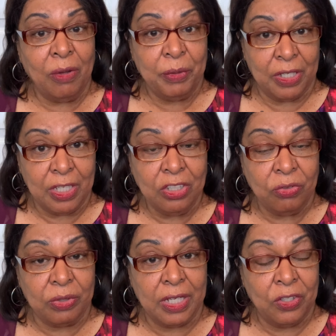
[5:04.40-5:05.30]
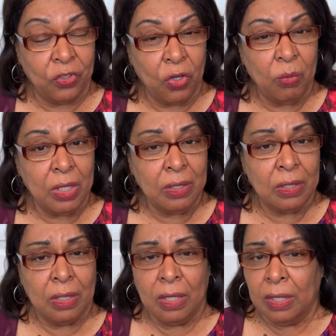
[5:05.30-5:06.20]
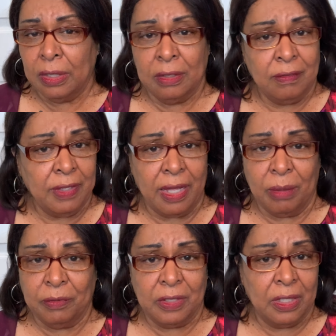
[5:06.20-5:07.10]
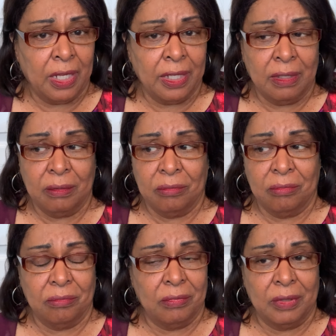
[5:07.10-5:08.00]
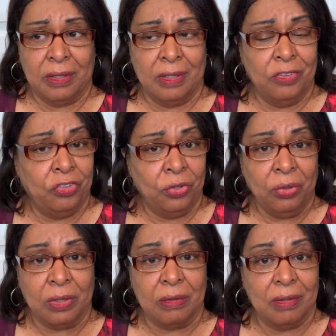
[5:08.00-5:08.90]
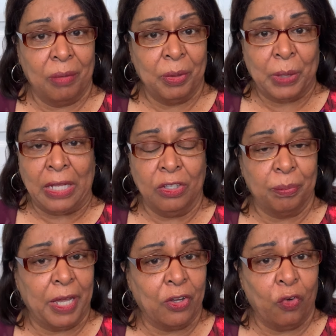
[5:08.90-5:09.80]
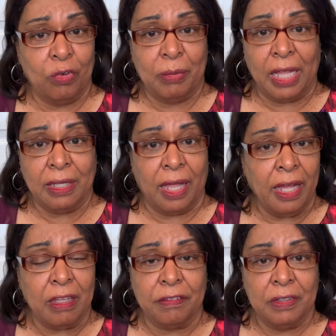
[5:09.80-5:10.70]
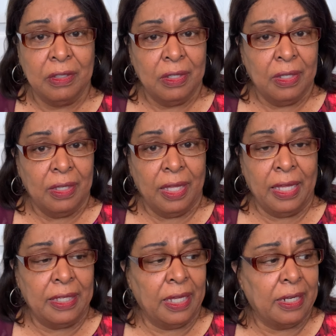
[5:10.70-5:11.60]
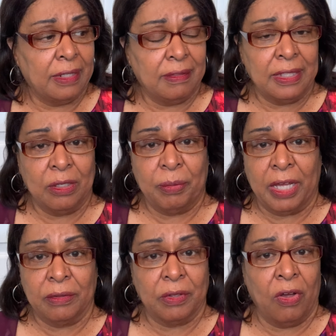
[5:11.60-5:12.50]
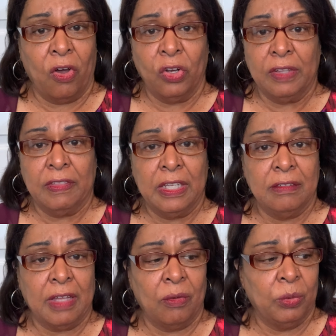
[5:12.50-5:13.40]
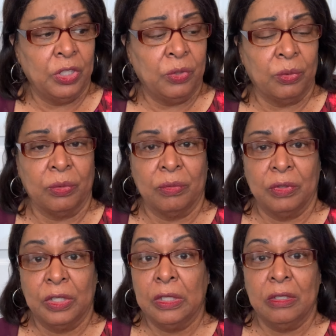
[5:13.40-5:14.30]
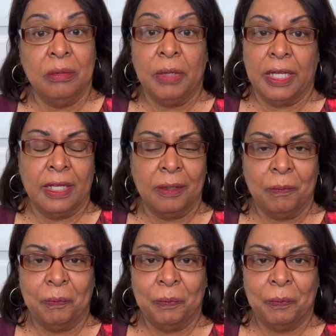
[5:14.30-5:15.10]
I'll be 100. And you know what? This time seems like it's short. I mean, when I look back over my life and, and I think about all the things I went through, good and bad,